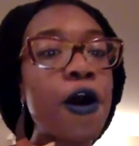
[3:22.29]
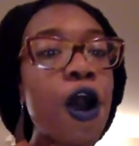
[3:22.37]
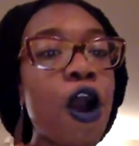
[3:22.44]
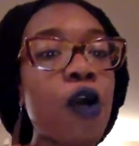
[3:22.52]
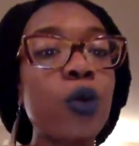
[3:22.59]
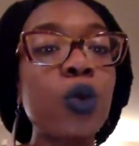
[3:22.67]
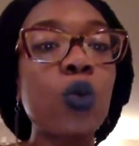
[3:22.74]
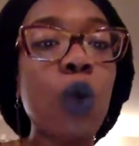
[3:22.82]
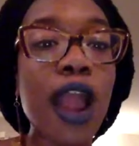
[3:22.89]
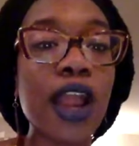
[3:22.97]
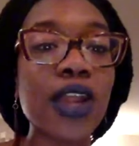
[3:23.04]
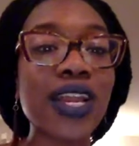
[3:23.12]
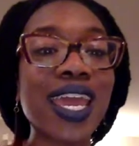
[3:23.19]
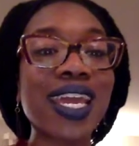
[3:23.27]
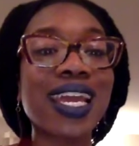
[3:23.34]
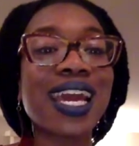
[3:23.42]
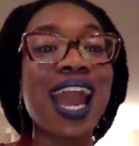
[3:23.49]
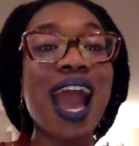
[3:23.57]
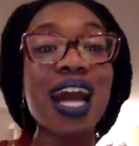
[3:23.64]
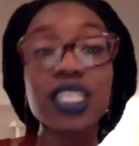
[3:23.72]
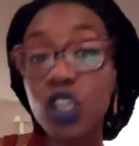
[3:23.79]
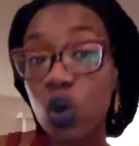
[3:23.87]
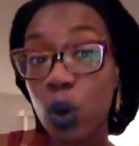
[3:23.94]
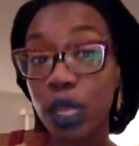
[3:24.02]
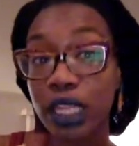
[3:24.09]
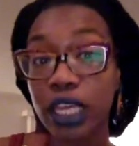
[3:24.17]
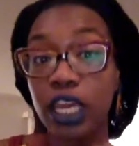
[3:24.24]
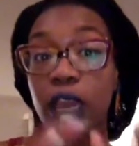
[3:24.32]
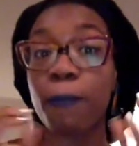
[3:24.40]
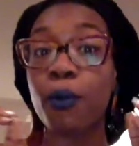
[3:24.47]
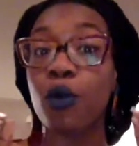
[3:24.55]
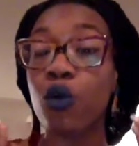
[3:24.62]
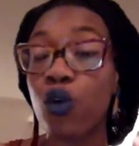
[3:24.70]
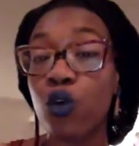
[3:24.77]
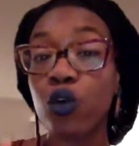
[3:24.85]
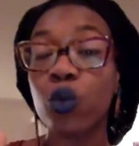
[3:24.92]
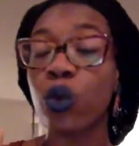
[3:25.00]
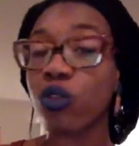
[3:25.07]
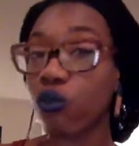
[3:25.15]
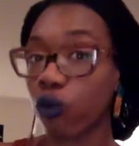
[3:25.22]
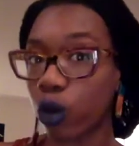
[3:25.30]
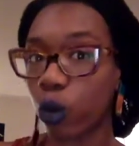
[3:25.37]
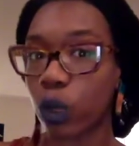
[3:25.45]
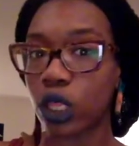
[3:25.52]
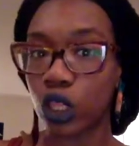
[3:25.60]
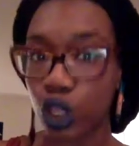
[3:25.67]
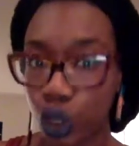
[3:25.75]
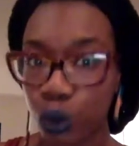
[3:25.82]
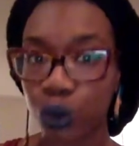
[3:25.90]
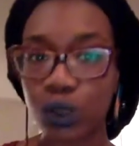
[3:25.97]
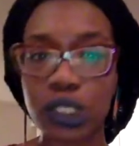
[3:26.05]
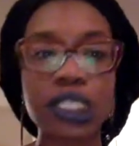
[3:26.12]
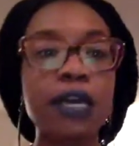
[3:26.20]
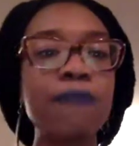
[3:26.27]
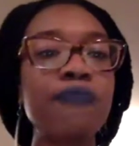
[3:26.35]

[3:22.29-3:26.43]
are rewired and consequently improved with frequent use.